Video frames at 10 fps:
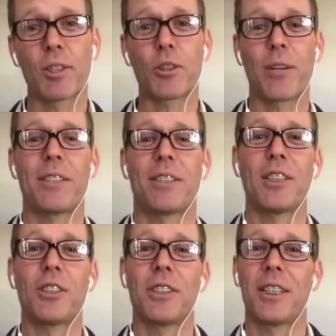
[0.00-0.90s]

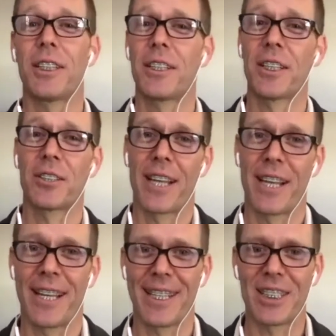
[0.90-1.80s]
transitioned into the internet
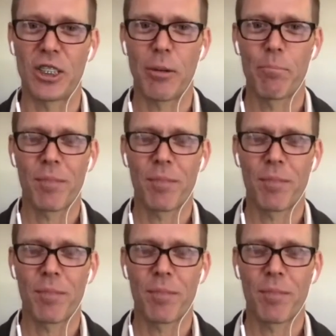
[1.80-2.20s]
age.